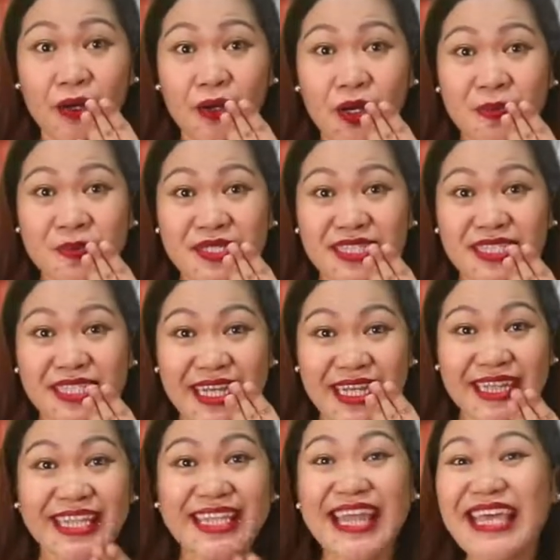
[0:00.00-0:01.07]
Oops,
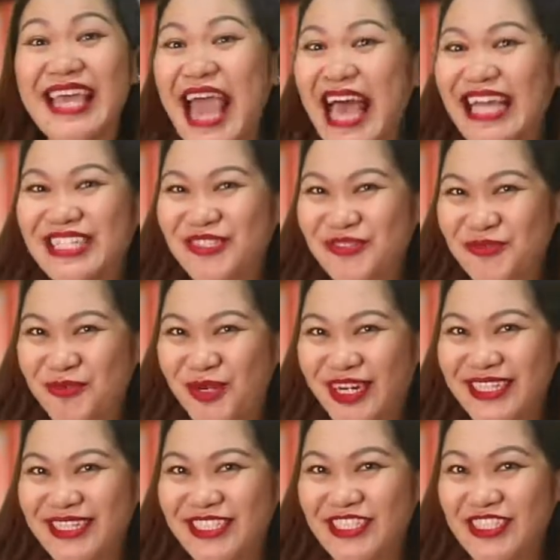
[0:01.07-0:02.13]
did I ask too
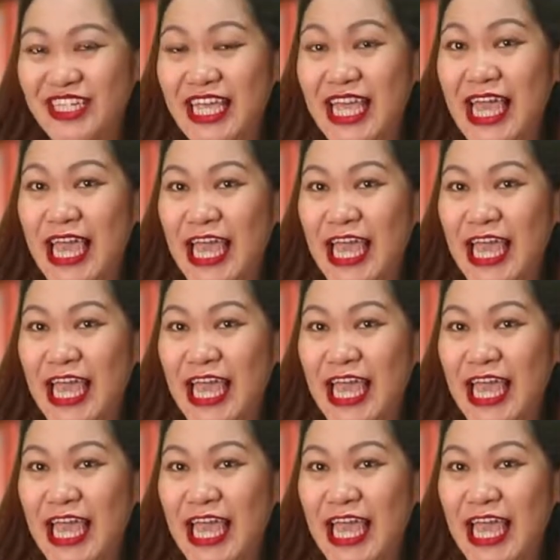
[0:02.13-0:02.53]
much?